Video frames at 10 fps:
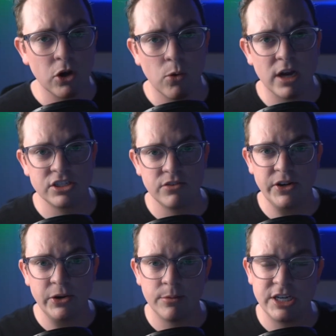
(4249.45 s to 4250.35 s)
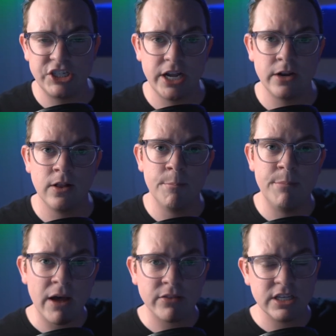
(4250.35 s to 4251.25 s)
Go watch the video on my channel
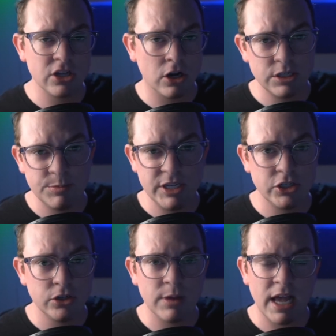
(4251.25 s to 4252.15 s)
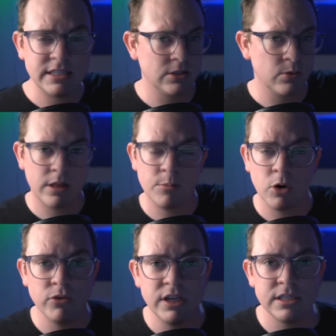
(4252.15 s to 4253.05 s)
about these RGB tube lights. It's one of the
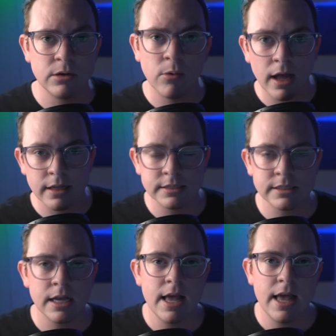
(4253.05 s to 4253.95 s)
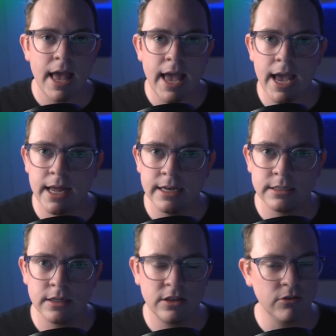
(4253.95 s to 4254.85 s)
more recent ones.
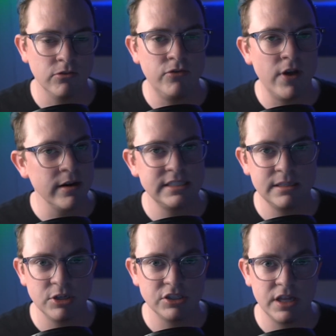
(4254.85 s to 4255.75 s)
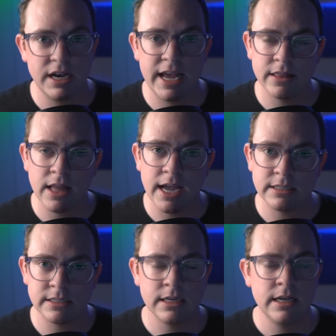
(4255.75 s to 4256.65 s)
And they're very similar to the NAN
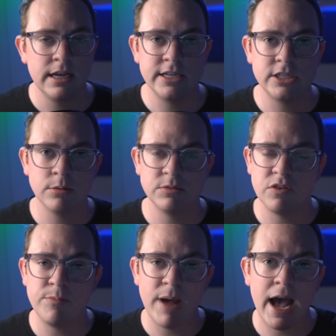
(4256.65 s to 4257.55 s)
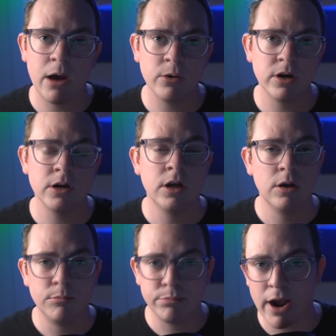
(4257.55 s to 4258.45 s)
lights in terms of power,
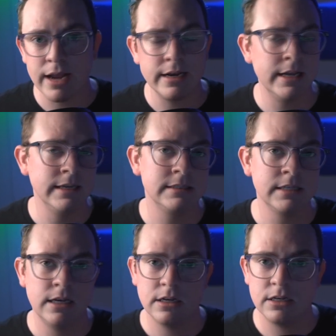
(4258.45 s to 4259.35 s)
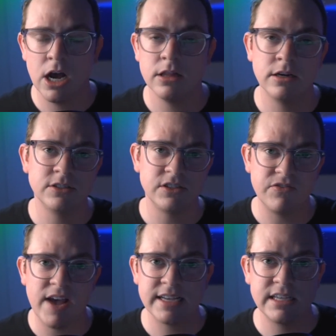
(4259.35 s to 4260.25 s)
brightness, colors,
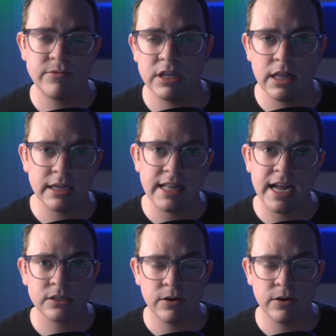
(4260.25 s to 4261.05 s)
effects, everything like that.